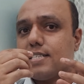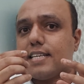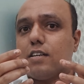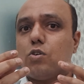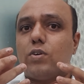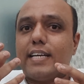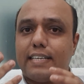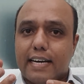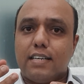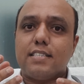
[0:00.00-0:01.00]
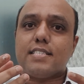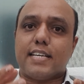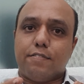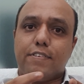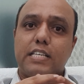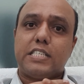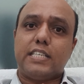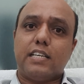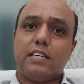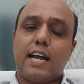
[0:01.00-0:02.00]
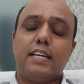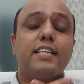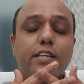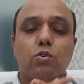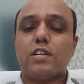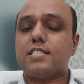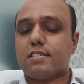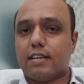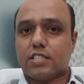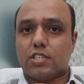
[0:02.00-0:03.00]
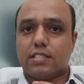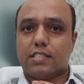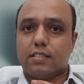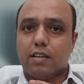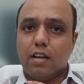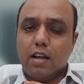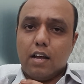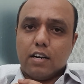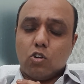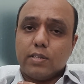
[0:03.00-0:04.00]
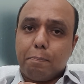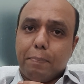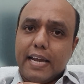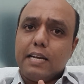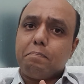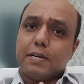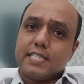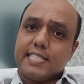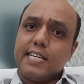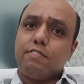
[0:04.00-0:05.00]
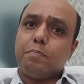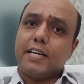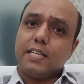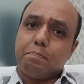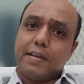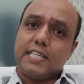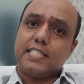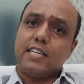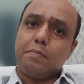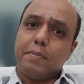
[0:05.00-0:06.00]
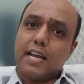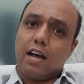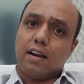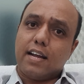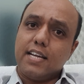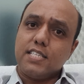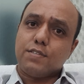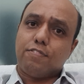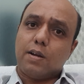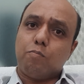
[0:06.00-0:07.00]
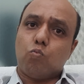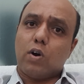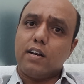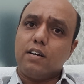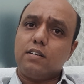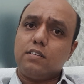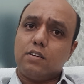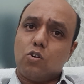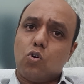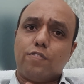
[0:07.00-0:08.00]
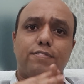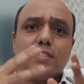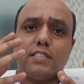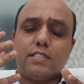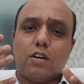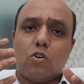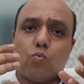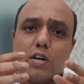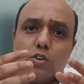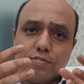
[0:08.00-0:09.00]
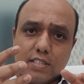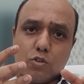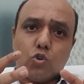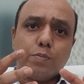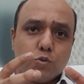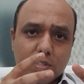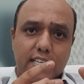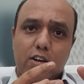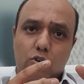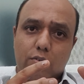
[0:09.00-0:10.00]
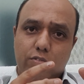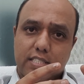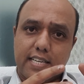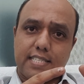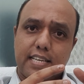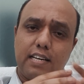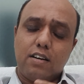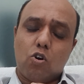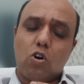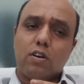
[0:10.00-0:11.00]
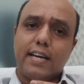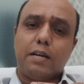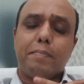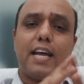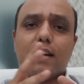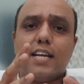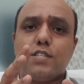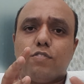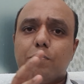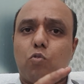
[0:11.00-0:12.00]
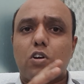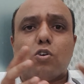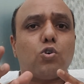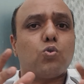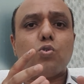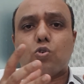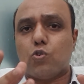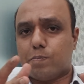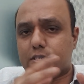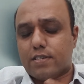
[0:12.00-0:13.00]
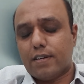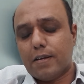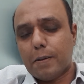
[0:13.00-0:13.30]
including tendons and fascia, and the neural structures. Now the pain perceived by the patient may arise from one of the groups which I said, or it may arise from one or two groups.